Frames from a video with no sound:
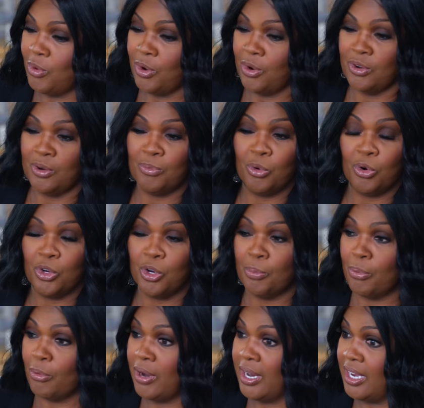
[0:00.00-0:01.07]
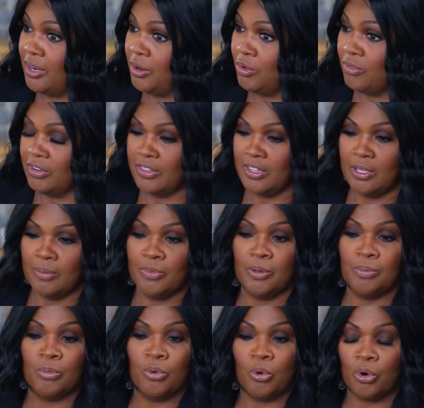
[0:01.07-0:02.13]
word, the more you're praying over them,
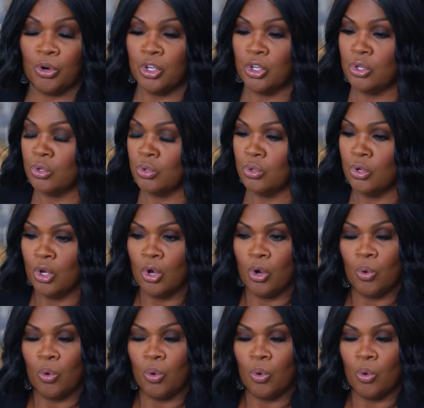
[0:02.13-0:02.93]
the more you